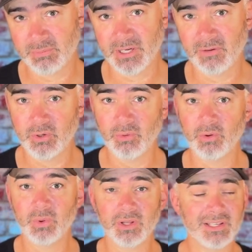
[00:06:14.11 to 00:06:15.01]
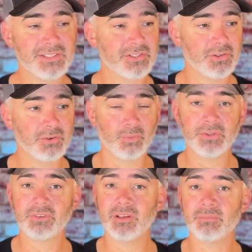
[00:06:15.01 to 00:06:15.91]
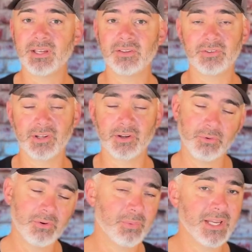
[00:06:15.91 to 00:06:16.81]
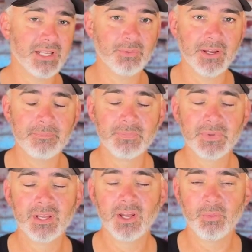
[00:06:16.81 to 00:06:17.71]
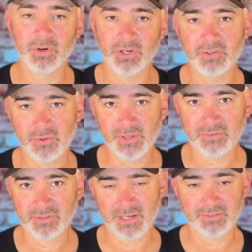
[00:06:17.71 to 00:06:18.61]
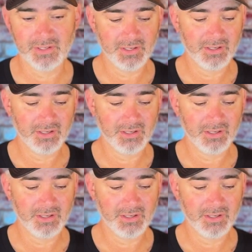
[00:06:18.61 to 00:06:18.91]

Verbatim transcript: But if you are willing to risk it because you're going to throw it away anyway, we're going to do this, guys.